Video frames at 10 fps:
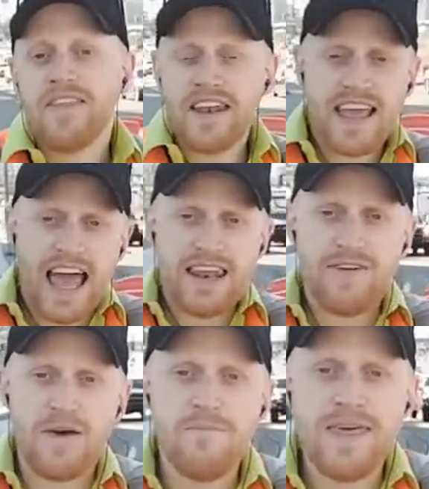Then kind of
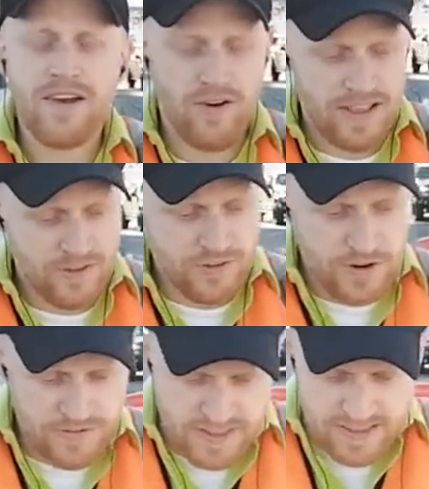in the middle is
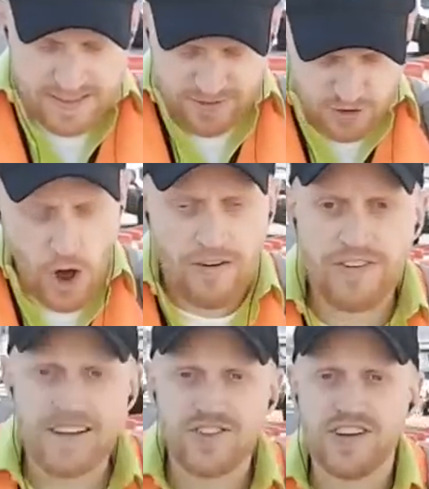sort of the, the
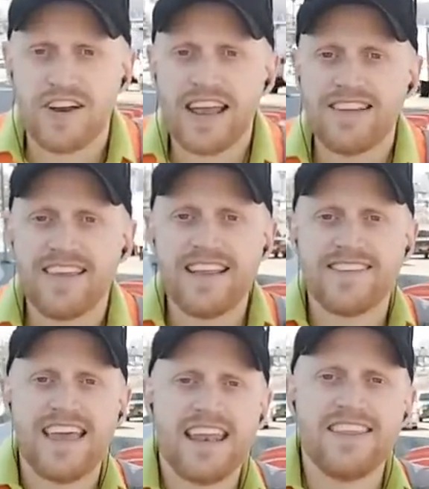soft engineering. It's, it's
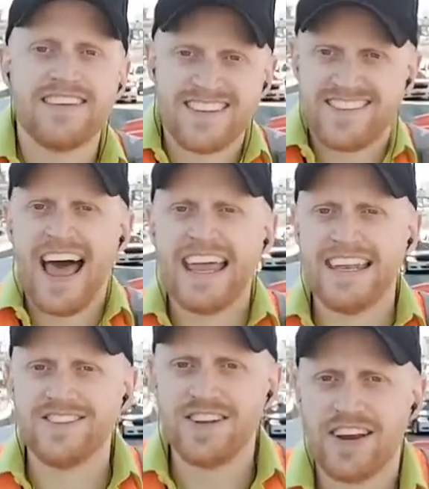getting the design
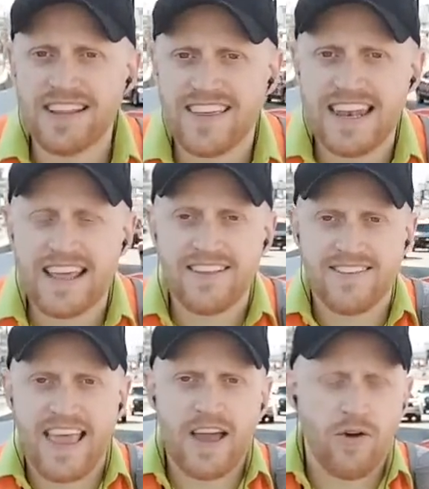engineering. It's getting in
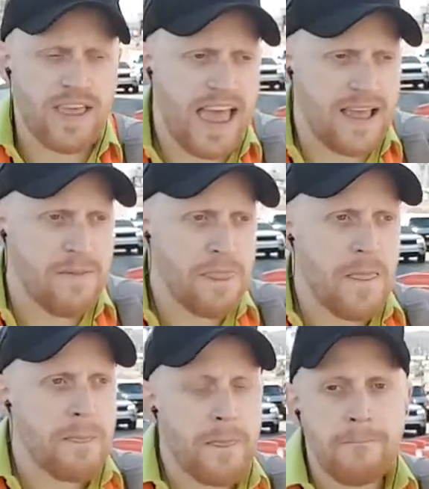saying, okay,
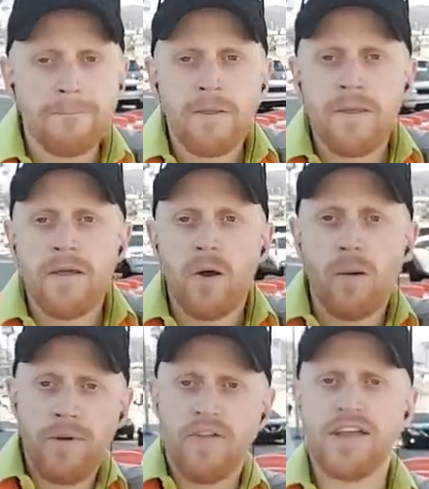
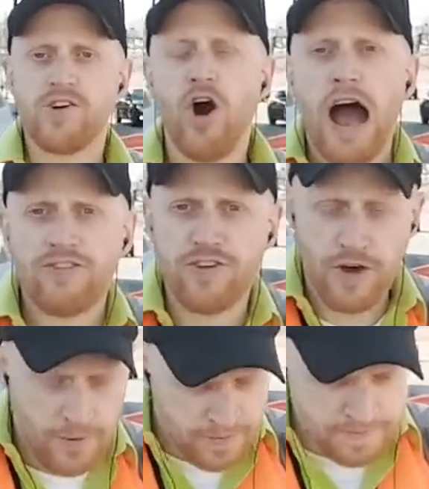I'm building a
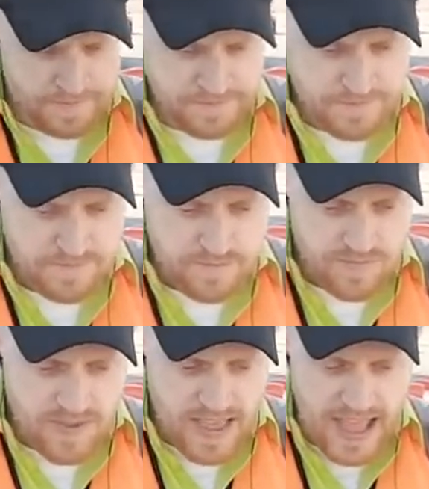Costco
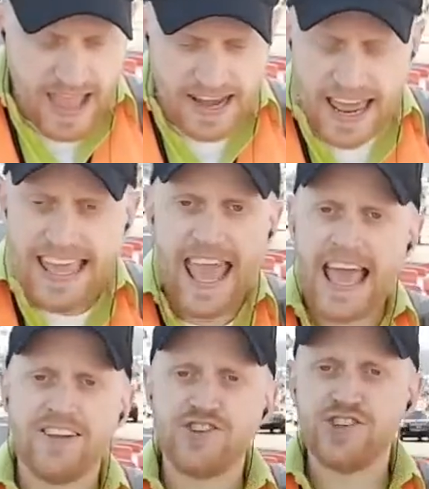and I
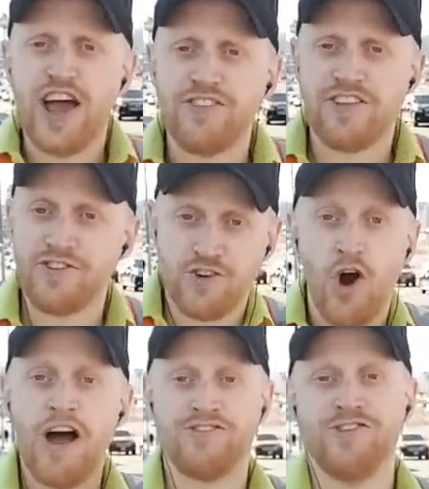can't just, as
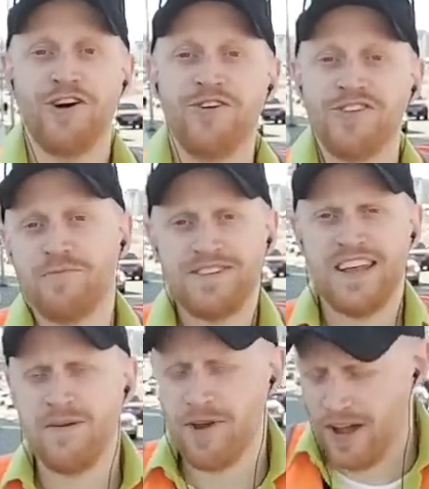Costco, let's
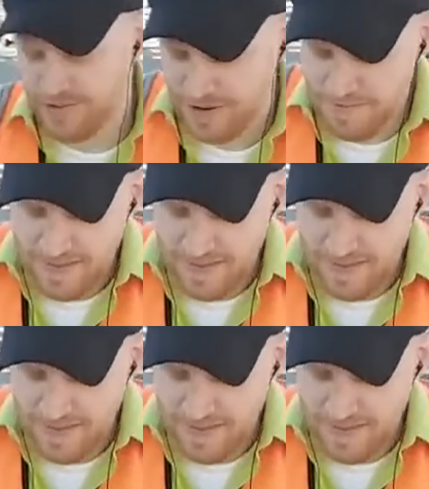pretend I'm Costco,